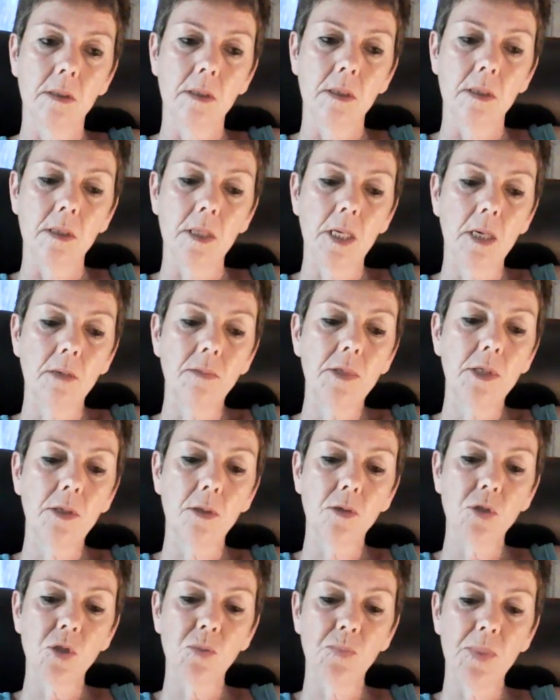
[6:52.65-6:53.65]
Yeah, we
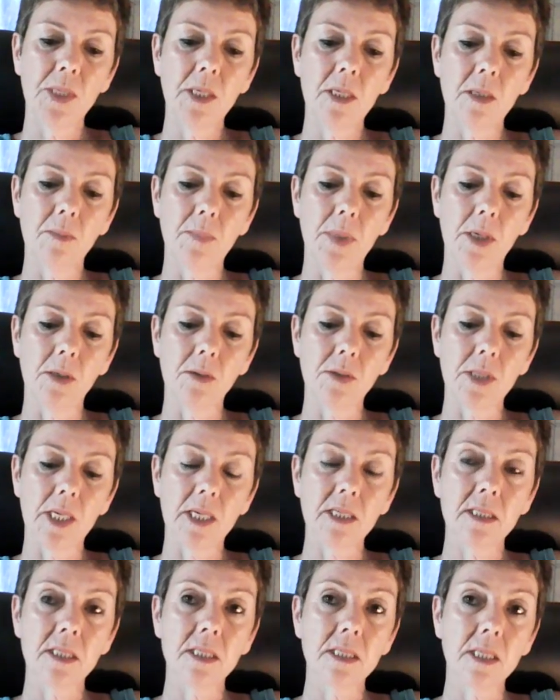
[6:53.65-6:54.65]
don't speak about
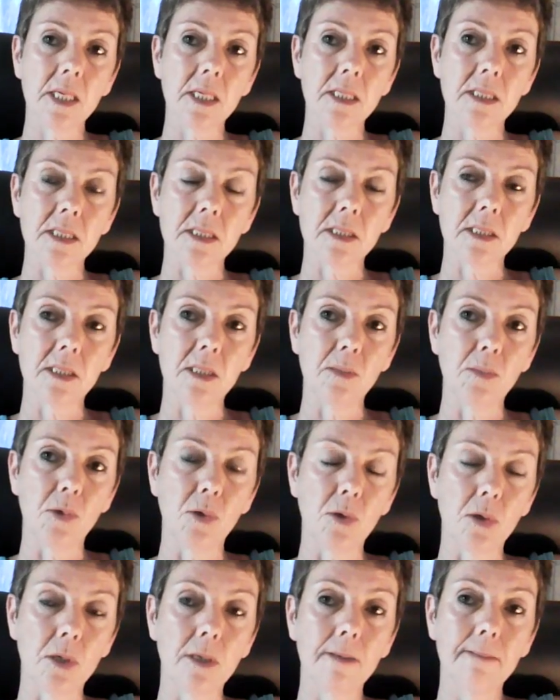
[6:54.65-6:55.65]
exercises
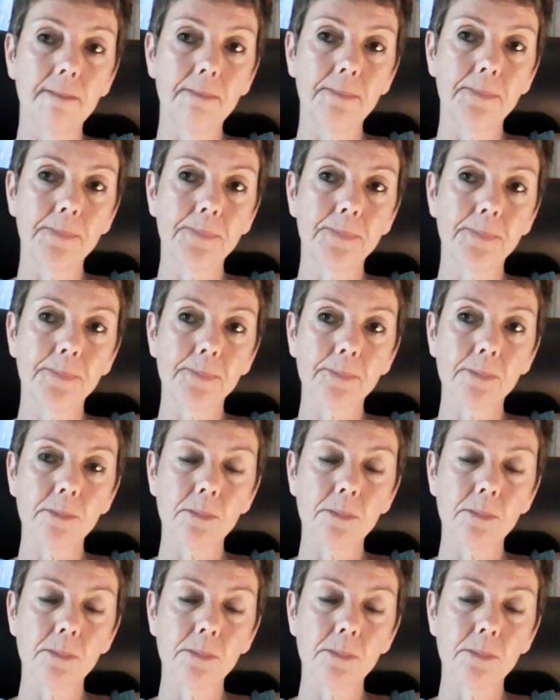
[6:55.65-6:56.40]
anymore. Mm-hmm.